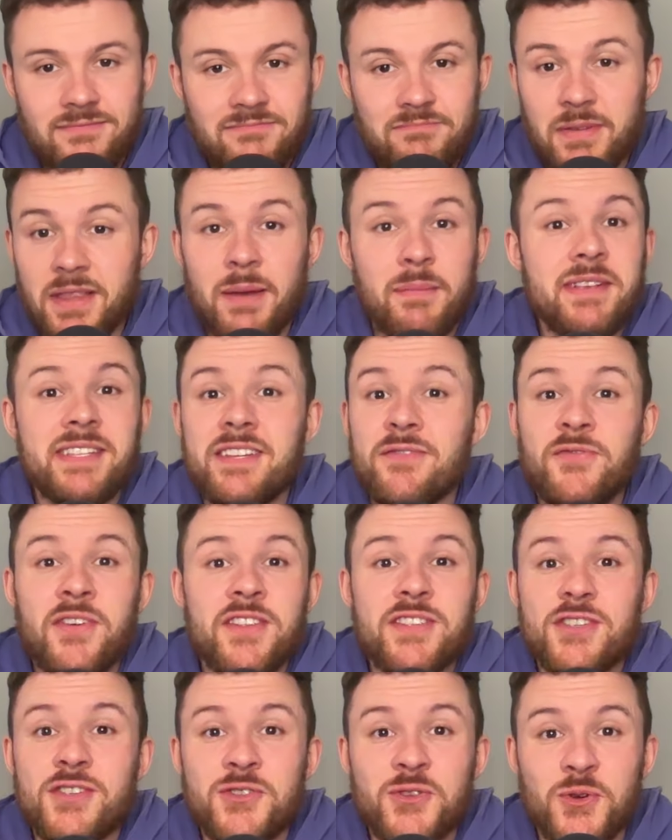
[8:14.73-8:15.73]
But that means
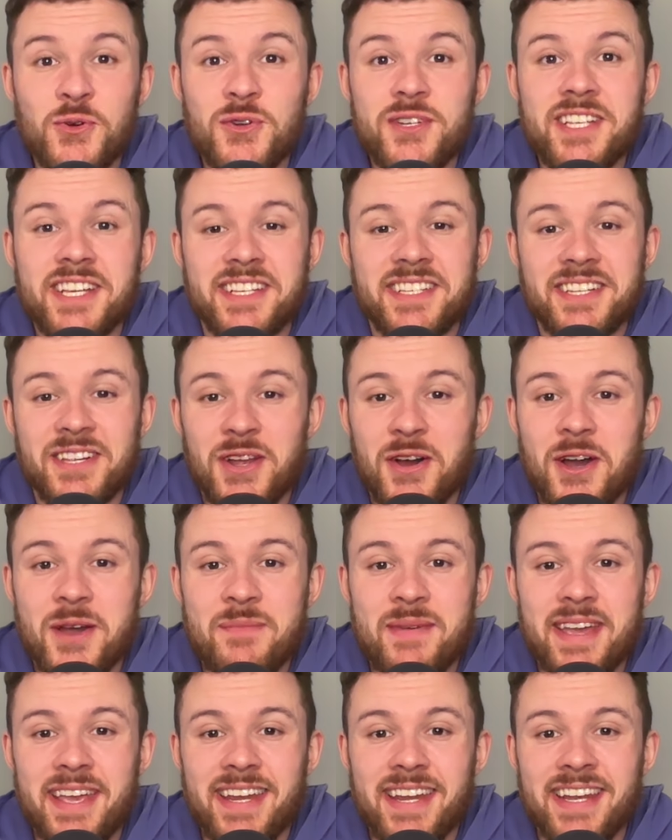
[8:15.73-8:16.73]
defence is sorted. You know what I
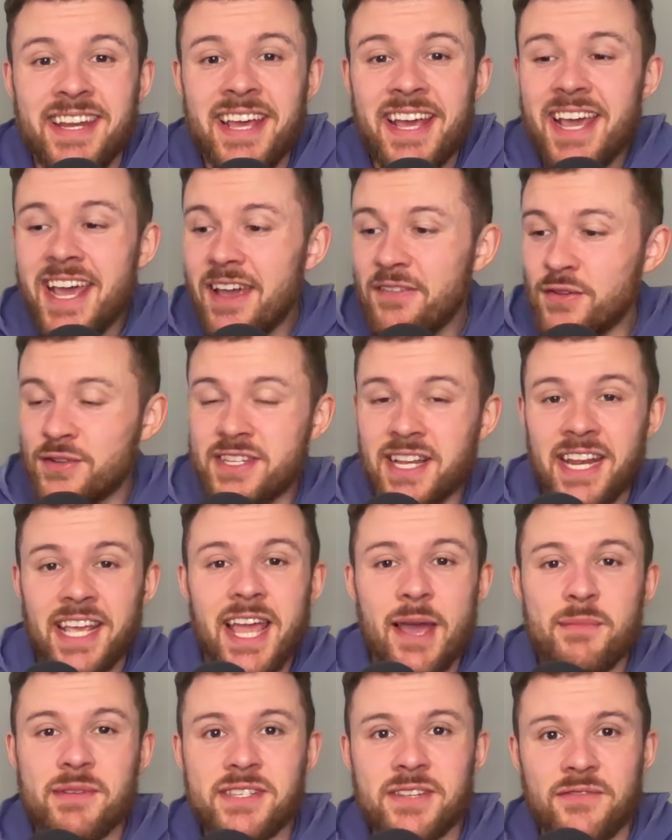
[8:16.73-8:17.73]
mean? And if you're selling
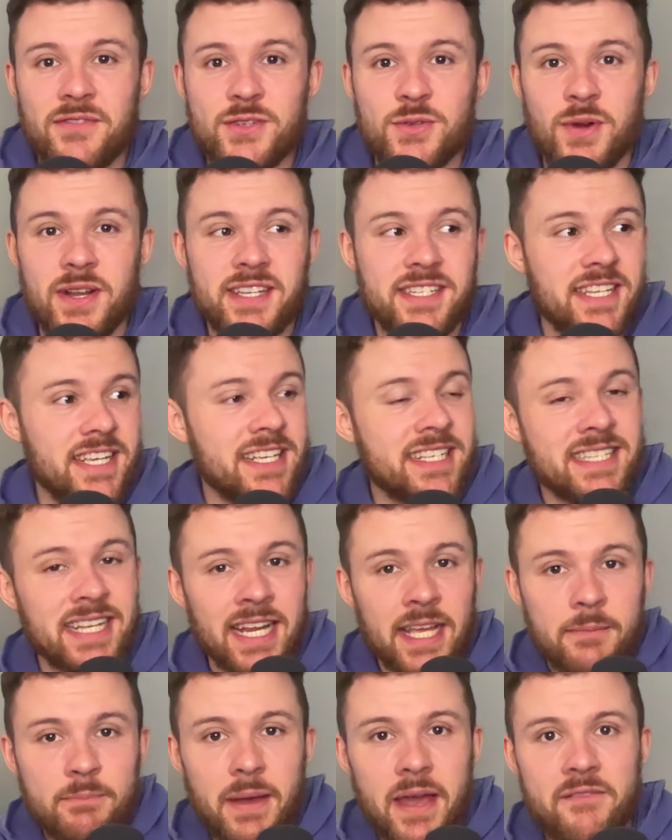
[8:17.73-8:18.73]
Emerson for 20, you're
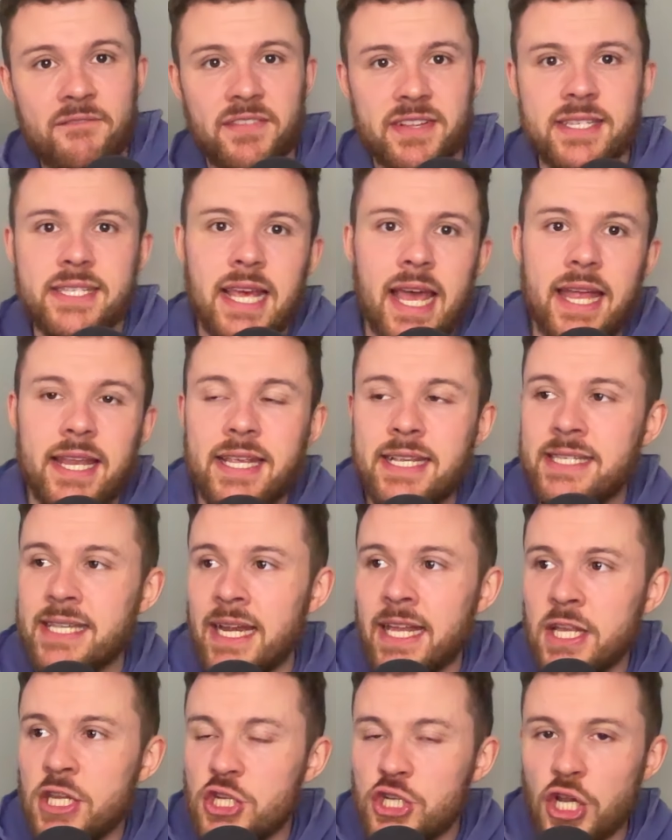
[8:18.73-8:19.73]
selling Ben for 10, you're
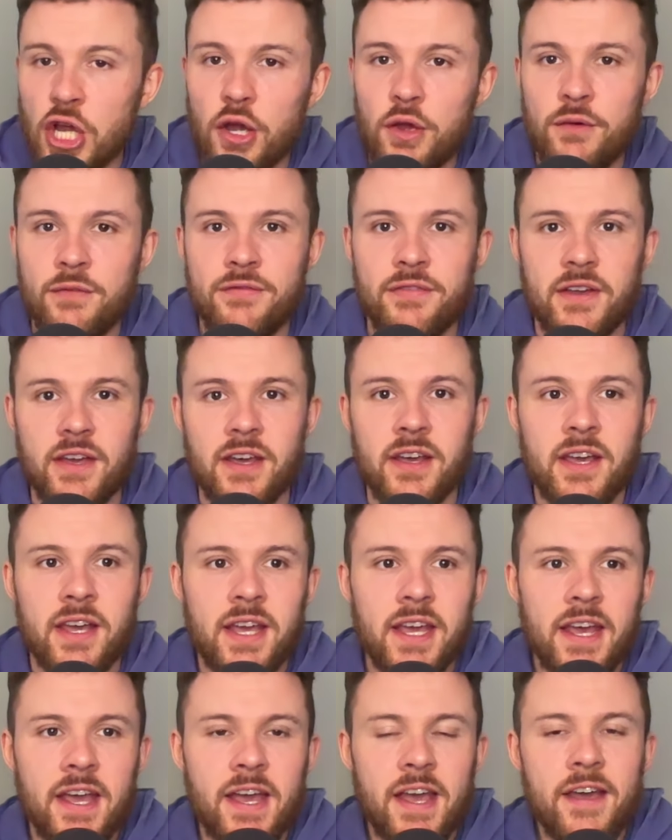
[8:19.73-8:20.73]
selling Joe for
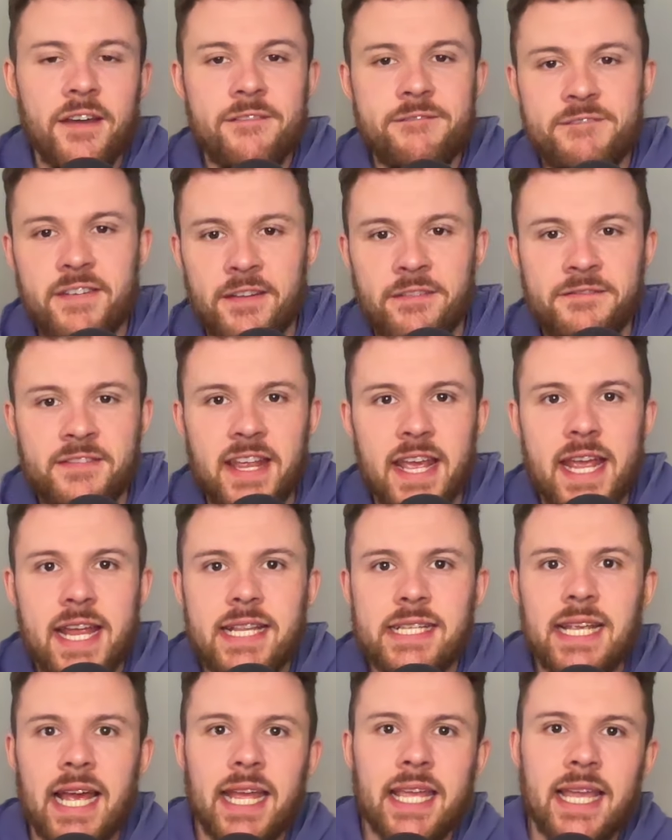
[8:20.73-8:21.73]
15,
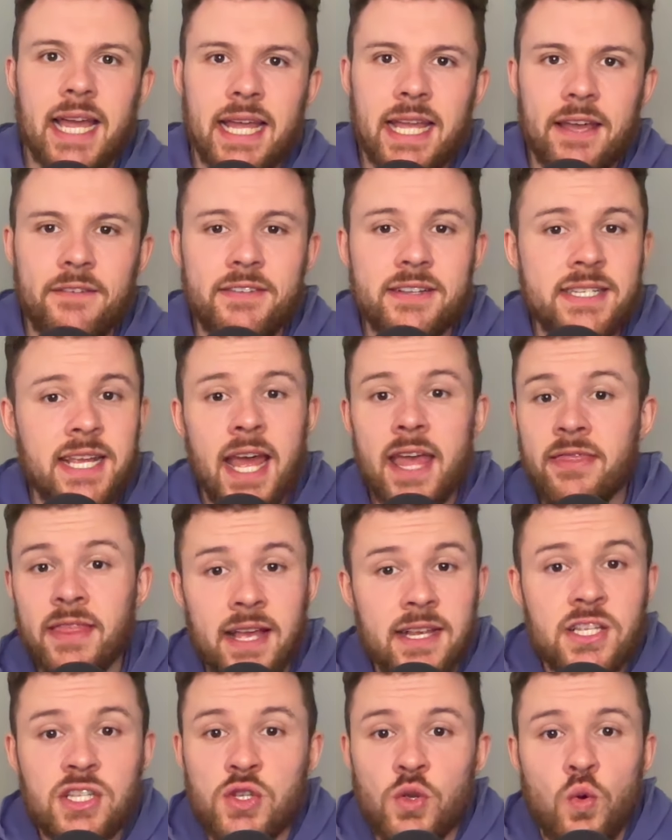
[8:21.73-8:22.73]
Tanganga for 10,
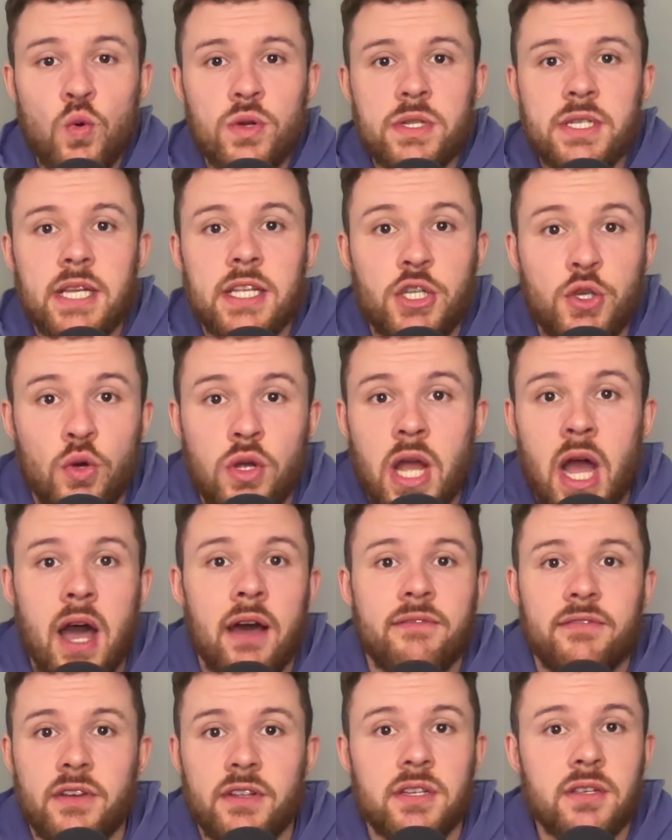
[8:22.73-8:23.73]
that's sorted. You're
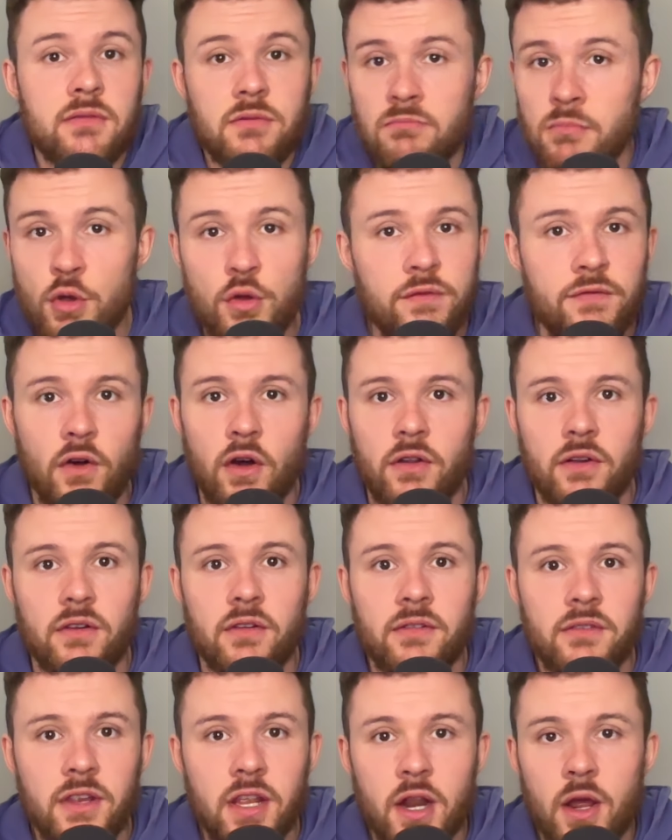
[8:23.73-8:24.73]
covered. Move on.
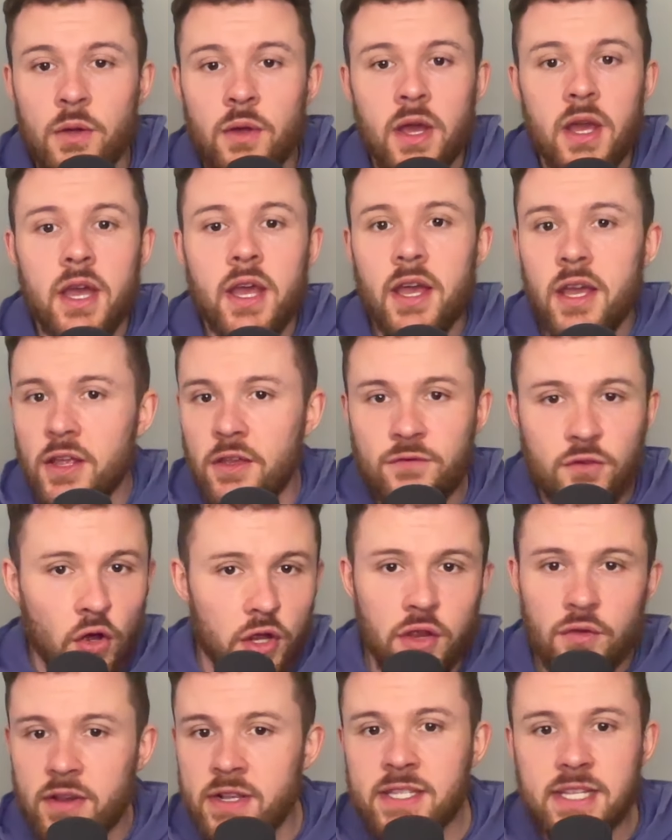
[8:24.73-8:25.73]
You know, You've got
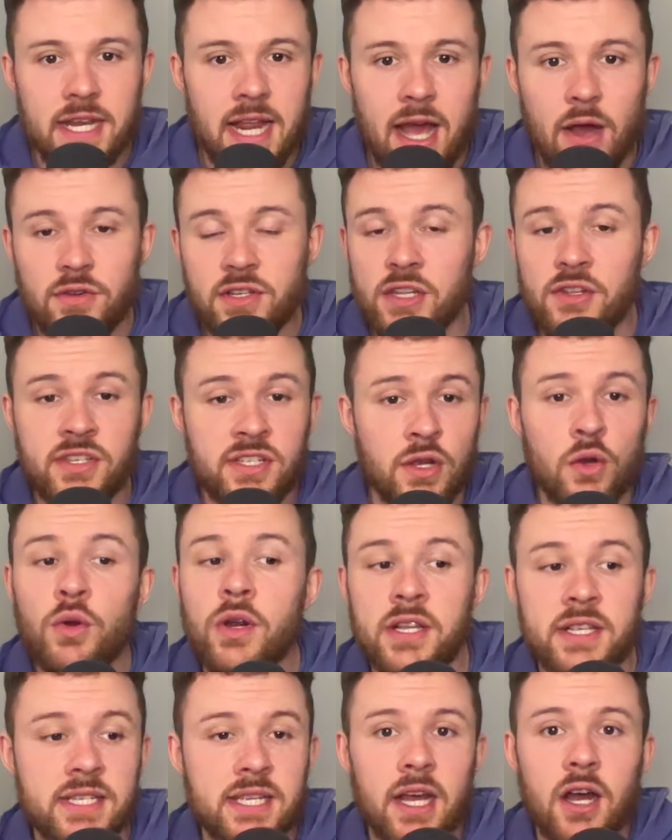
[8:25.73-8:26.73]
your ins and outs, and you still
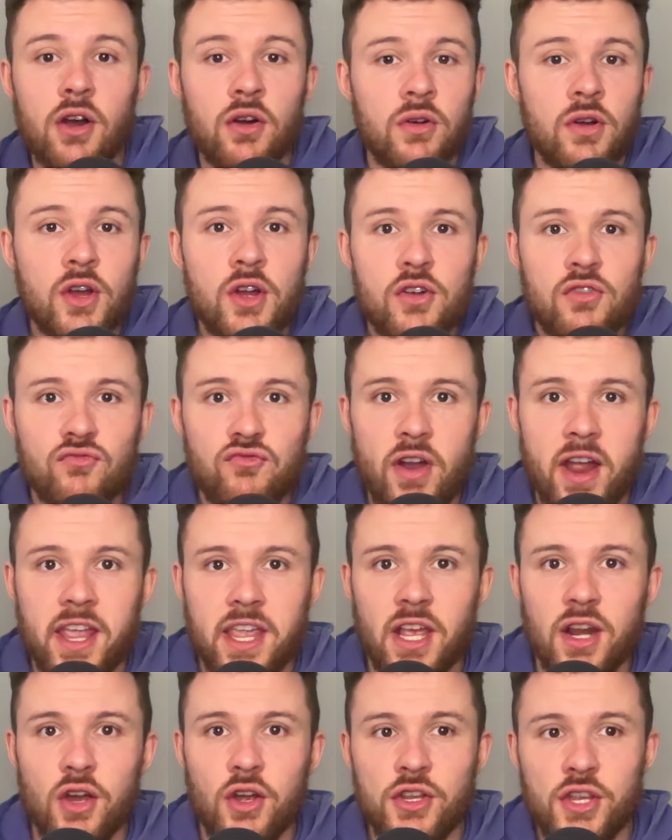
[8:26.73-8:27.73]
can sell
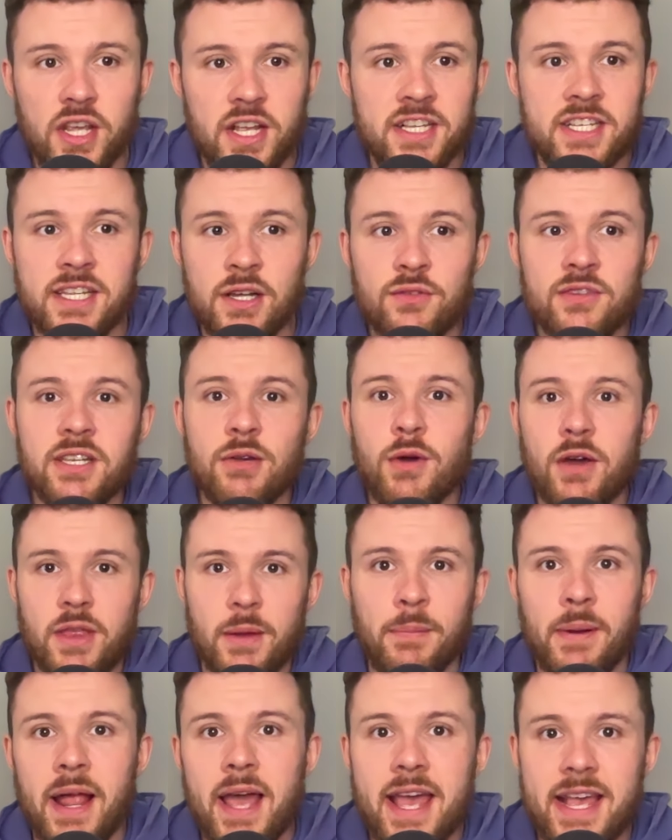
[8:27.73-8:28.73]
Reguilón. You can still sell other
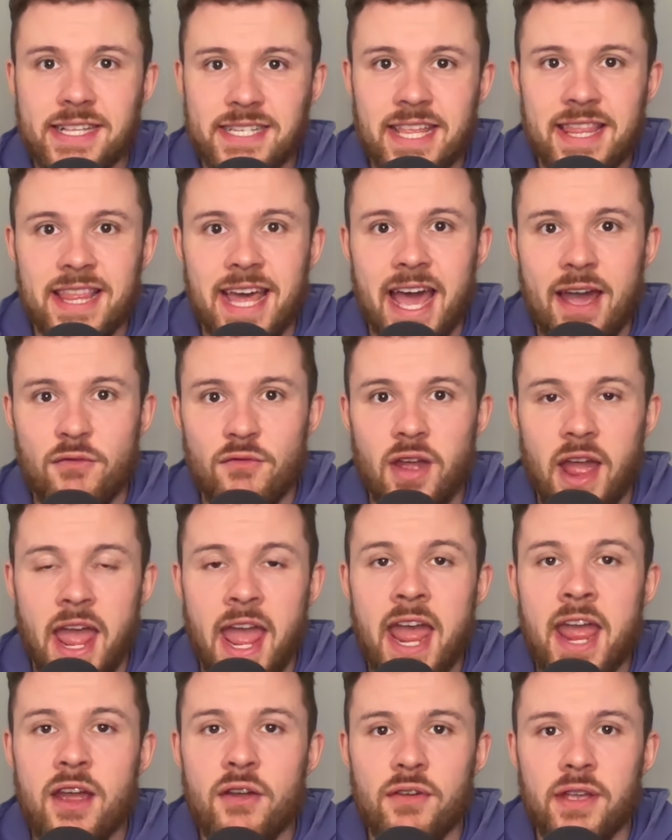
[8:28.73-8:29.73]
players in that
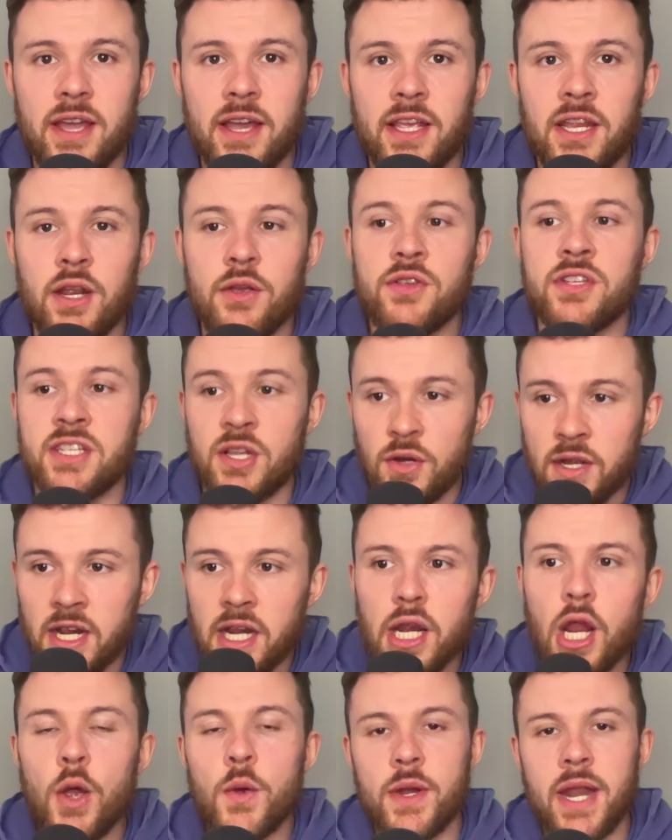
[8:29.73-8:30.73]
area. You know, you're still going to
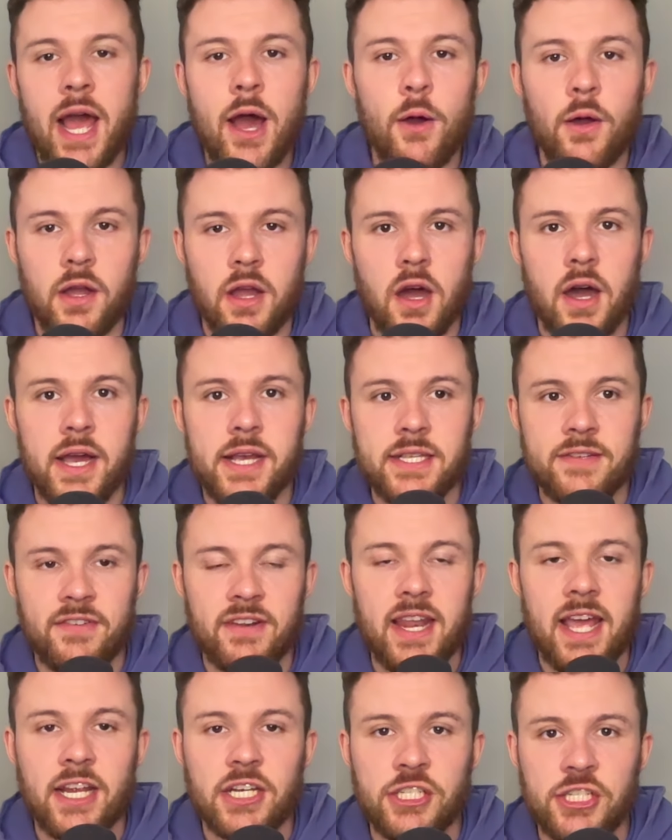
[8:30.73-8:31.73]
loan out guys for
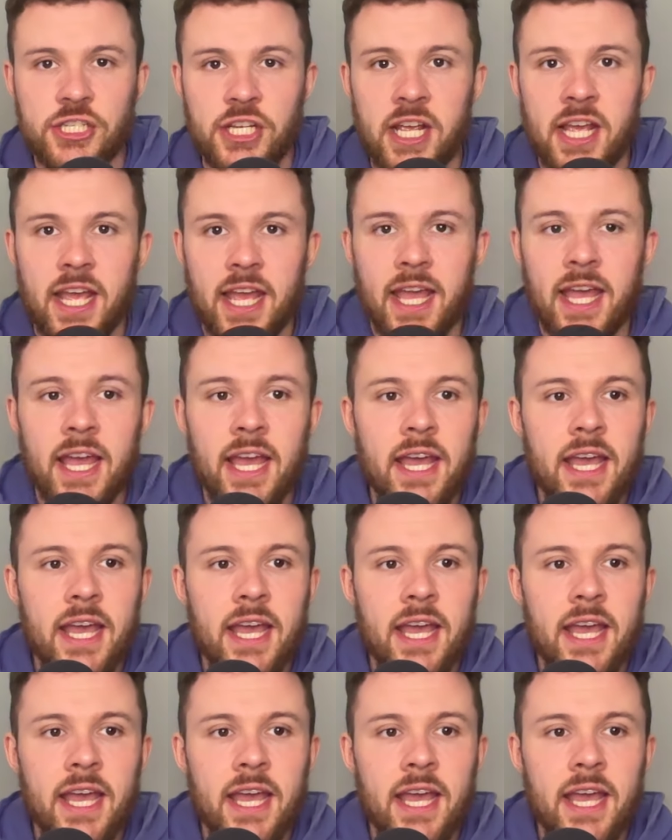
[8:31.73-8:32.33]
next year.